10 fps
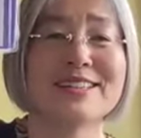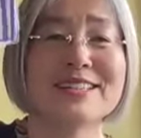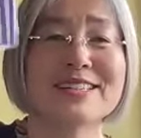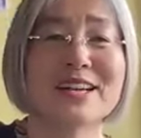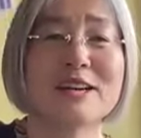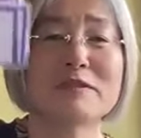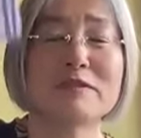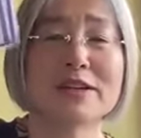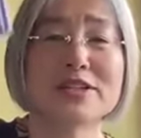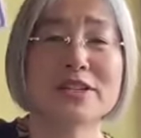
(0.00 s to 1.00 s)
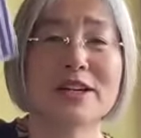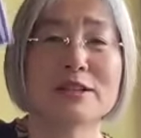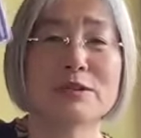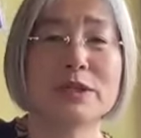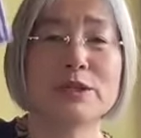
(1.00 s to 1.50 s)
This kind of
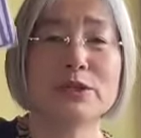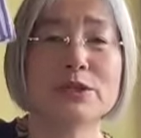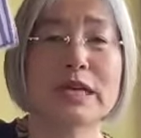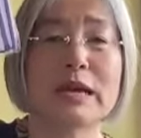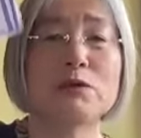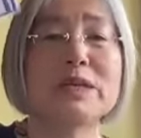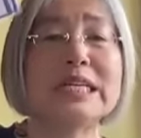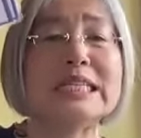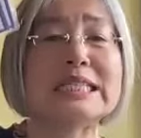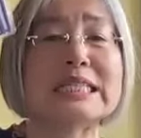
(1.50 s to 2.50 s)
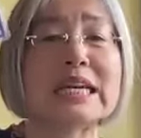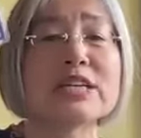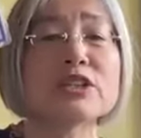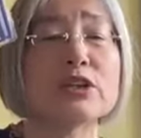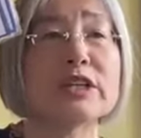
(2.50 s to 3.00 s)
flashcard we use, and we
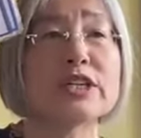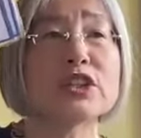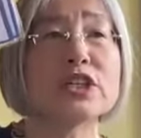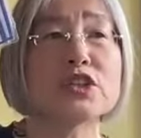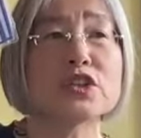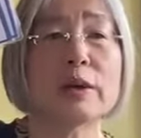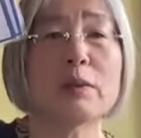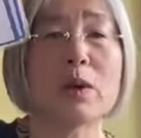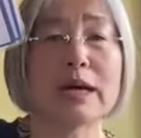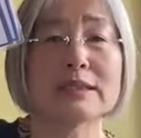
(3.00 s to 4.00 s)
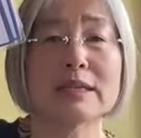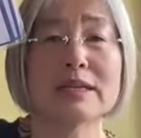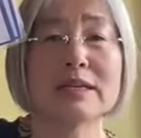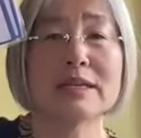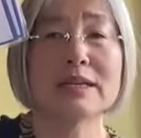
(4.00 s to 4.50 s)
intentionally teach them what?
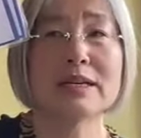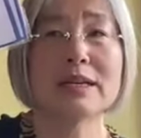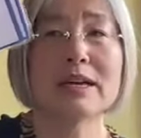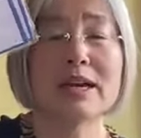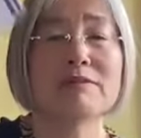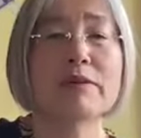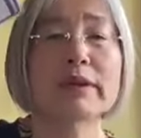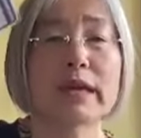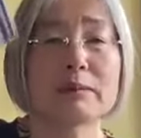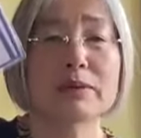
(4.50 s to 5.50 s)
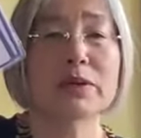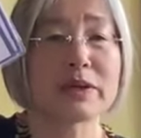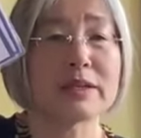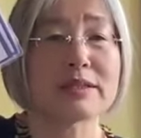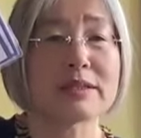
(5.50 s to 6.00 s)

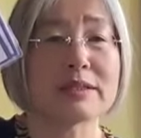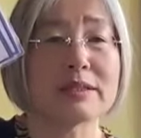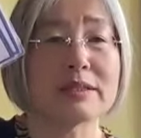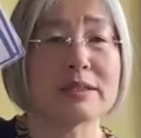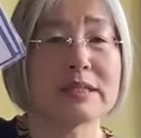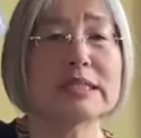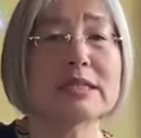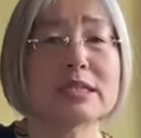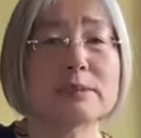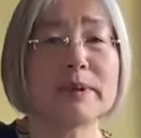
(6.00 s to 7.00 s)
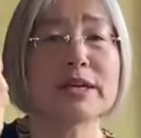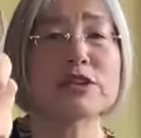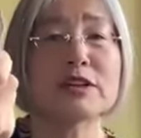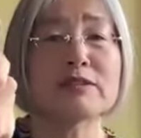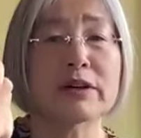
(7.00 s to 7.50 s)
Vocabularies. This is a
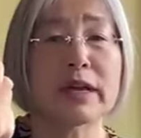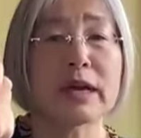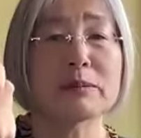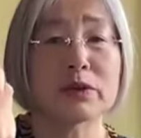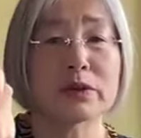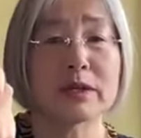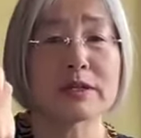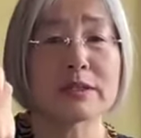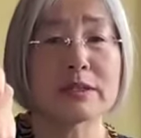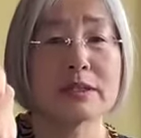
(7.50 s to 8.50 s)
picture vocabularies.